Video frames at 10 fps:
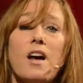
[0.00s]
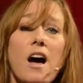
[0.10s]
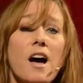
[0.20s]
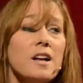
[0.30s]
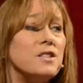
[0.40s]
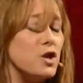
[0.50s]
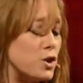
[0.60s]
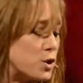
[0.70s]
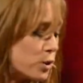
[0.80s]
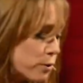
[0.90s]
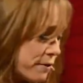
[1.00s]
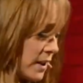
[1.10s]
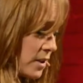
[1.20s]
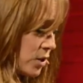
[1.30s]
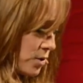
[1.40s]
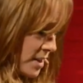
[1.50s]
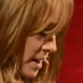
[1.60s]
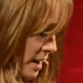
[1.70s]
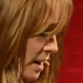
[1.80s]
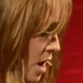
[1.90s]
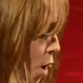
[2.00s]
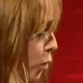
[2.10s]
God's servant, you see,